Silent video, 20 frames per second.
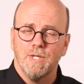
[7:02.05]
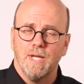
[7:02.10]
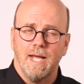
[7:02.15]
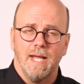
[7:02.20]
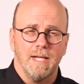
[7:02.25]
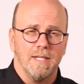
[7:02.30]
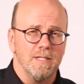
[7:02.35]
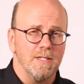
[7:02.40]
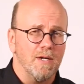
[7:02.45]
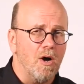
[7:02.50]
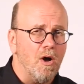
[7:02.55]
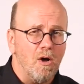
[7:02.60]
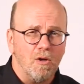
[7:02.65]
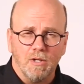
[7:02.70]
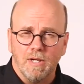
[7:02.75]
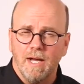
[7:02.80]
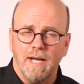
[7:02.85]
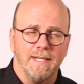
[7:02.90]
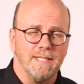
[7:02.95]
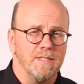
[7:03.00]
at all
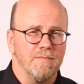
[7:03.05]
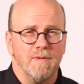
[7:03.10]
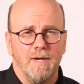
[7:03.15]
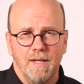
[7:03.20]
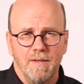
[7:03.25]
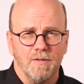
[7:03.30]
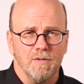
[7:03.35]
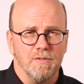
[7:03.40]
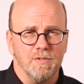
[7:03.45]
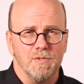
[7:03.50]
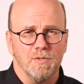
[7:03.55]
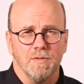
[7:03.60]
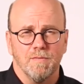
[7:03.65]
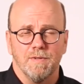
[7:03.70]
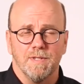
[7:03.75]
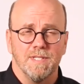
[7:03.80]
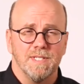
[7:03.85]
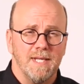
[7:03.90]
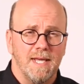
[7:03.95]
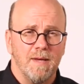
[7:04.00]
kinds of other sort of
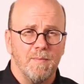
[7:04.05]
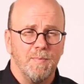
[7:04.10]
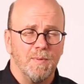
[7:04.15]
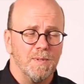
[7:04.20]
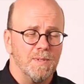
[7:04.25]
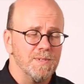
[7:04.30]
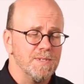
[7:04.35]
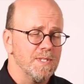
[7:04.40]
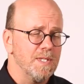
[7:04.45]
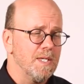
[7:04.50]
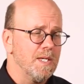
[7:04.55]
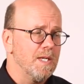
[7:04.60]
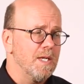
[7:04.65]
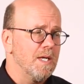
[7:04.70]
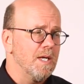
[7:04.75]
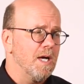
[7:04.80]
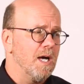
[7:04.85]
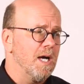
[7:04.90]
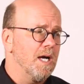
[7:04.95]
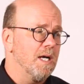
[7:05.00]
examples.
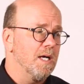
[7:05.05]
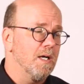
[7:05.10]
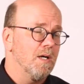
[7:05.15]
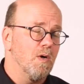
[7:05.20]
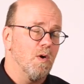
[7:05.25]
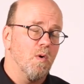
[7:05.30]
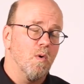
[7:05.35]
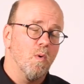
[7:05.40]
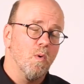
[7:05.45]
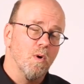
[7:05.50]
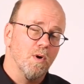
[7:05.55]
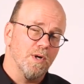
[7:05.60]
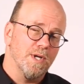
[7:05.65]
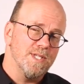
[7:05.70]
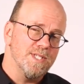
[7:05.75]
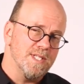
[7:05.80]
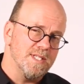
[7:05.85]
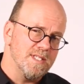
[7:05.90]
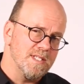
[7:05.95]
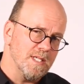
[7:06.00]
Uh, or
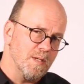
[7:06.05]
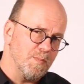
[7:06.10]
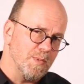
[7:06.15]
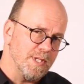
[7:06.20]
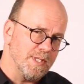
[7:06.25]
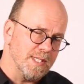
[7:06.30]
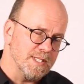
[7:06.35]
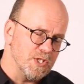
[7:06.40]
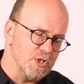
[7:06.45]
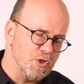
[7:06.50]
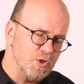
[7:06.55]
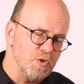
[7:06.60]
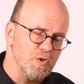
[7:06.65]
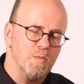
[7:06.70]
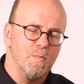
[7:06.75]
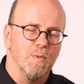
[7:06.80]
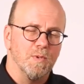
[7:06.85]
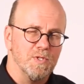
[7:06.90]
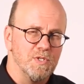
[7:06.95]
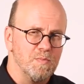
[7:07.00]
is it something that's
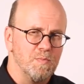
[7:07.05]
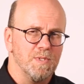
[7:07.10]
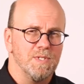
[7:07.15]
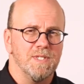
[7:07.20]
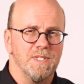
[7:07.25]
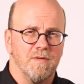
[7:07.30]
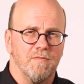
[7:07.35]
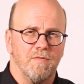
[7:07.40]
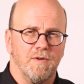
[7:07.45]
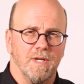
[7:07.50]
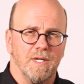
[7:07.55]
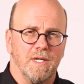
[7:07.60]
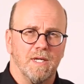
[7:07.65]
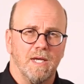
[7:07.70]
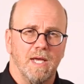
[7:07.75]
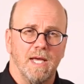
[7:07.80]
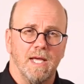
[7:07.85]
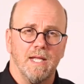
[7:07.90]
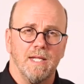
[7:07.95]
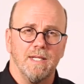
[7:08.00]
super specific
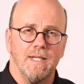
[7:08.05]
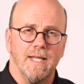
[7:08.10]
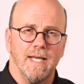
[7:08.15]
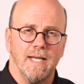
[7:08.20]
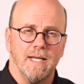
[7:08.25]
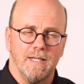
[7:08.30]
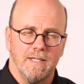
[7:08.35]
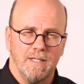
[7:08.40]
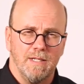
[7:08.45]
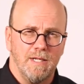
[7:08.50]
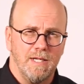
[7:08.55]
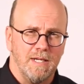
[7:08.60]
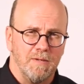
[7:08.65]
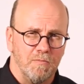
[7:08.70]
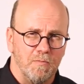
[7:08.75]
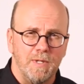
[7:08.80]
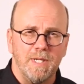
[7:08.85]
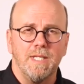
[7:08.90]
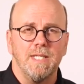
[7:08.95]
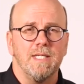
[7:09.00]
and that it
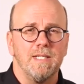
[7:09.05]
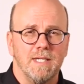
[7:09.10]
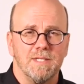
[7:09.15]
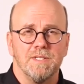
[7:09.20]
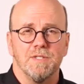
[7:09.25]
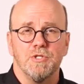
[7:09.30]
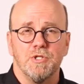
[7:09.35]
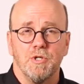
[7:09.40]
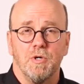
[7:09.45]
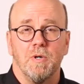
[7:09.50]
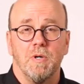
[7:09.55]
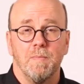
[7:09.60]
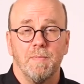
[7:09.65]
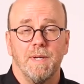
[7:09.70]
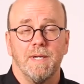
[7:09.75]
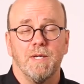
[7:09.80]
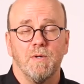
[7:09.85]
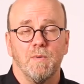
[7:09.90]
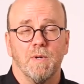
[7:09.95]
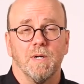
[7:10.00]
really doesn't show up
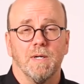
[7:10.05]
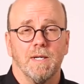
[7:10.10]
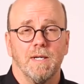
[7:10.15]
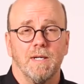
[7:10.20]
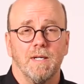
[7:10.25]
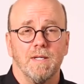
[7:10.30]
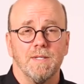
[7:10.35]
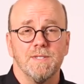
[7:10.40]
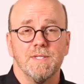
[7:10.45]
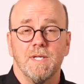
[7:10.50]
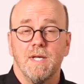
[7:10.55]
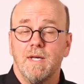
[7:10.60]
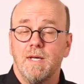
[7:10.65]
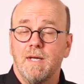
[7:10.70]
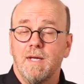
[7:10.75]
anywhere else